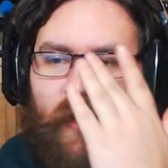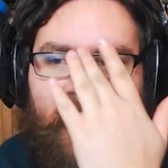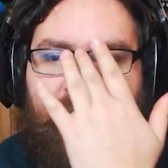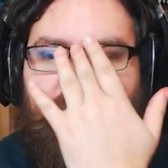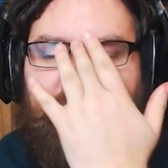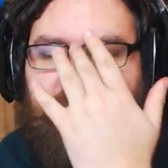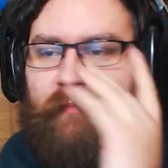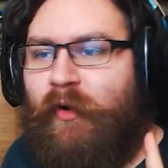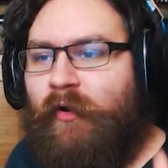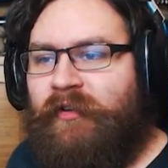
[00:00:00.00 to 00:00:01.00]
This is
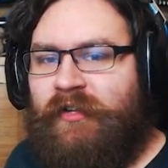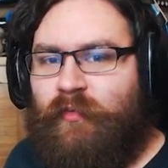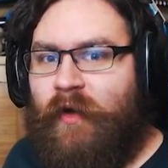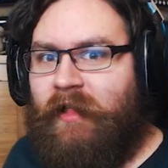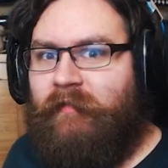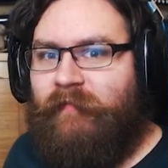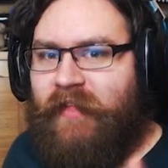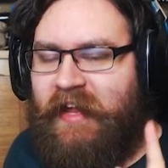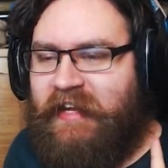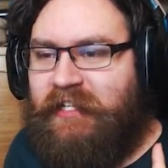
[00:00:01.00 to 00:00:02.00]
important as well.
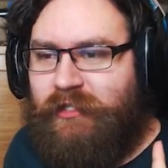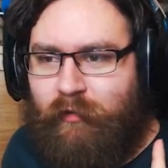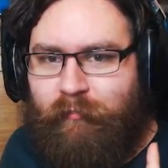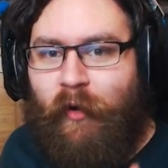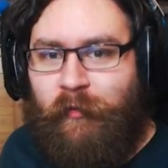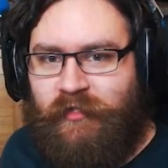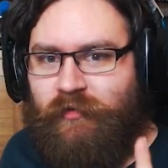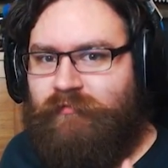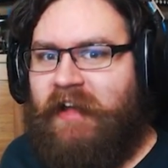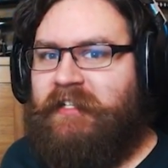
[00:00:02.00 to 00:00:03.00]
It needs the post
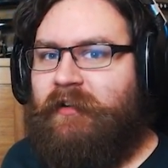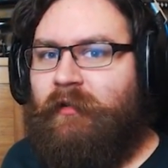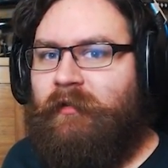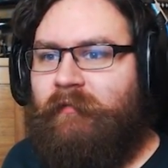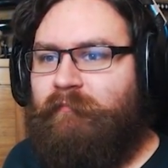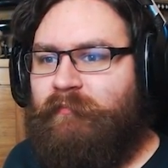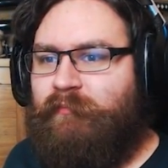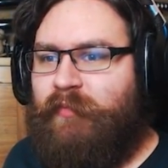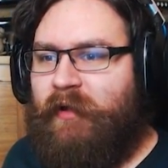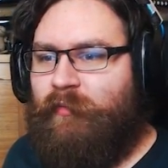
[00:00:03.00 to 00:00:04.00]
reticle,
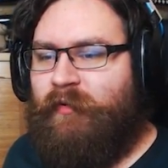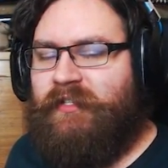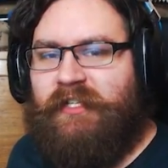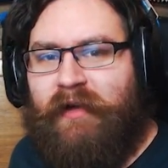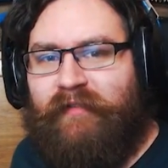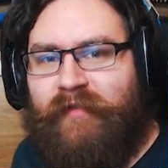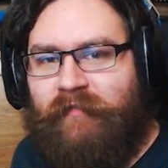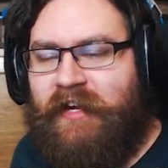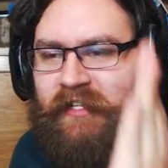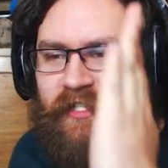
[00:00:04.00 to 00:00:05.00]
because it's my
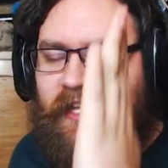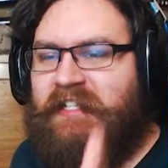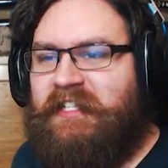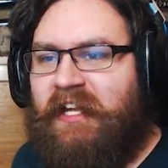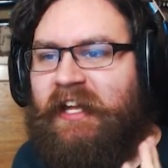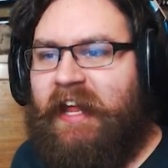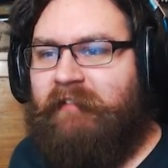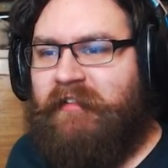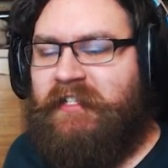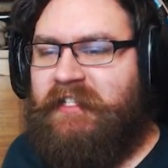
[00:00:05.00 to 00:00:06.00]
favourite. It's the
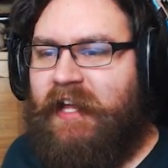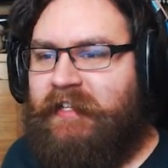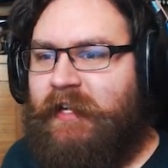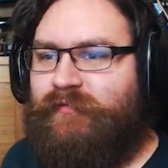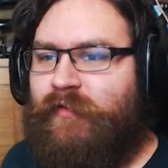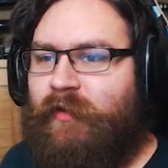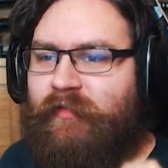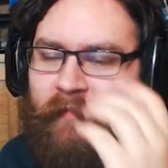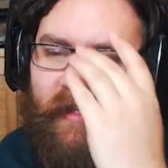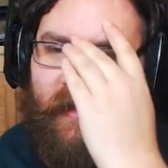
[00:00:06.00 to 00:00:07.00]
clearest sight out of all of
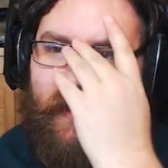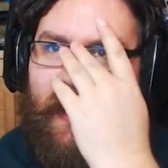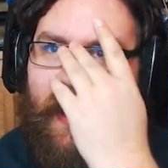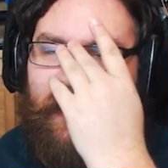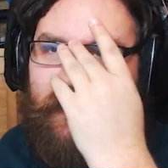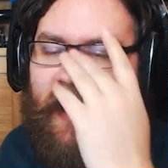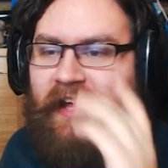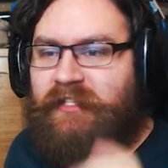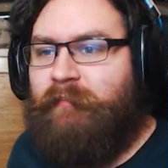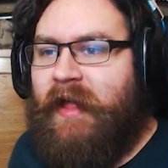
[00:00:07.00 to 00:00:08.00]
them. And it
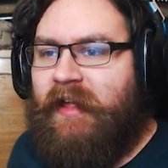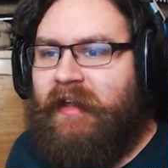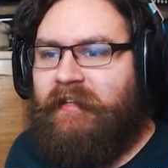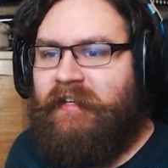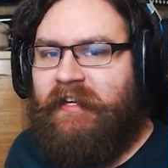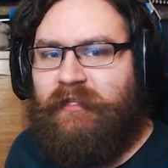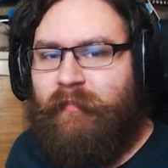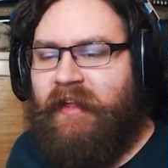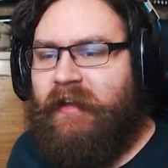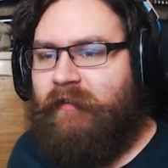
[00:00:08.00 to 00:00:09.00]
has a bayonet. It needs a
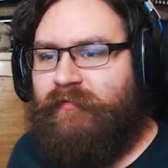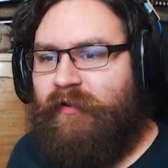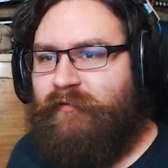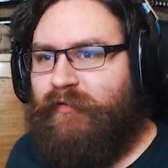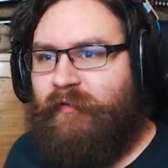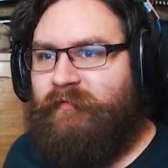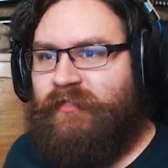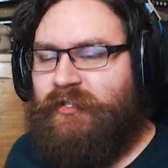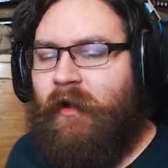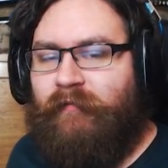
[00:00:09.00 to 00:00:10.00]
bayonet for
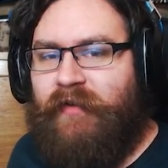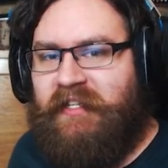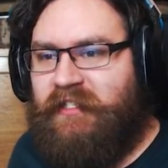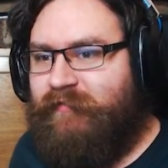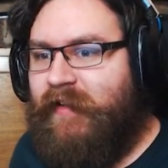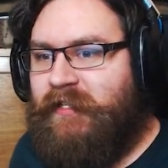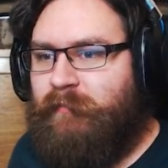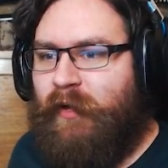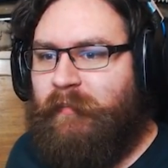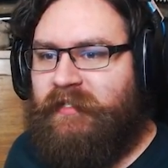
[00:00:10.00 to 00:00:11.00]
obvious defence
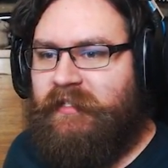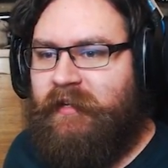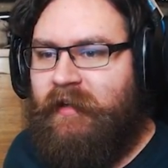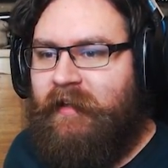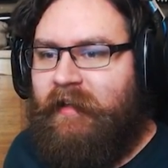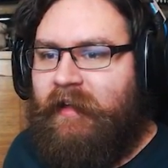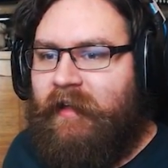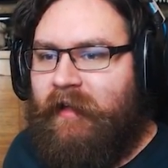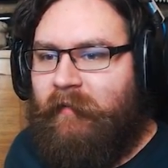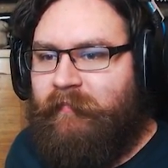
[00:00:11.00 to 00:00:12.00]
purposes.
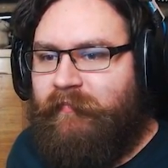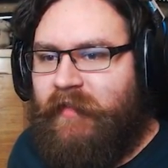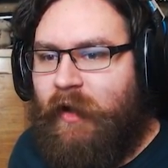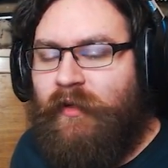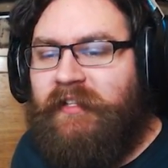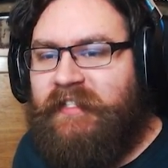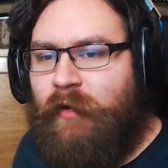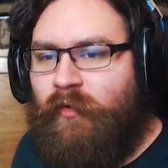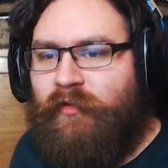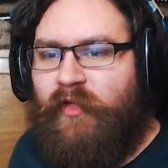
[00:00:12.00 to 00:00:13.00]
I will say
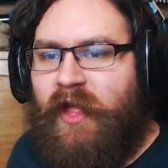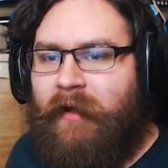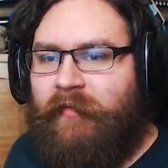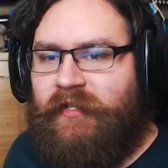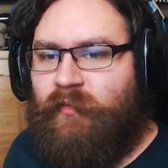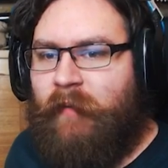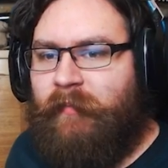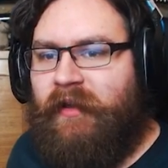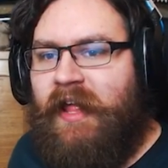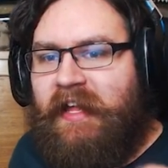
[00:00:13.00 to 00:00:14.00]
one thing about this weapon.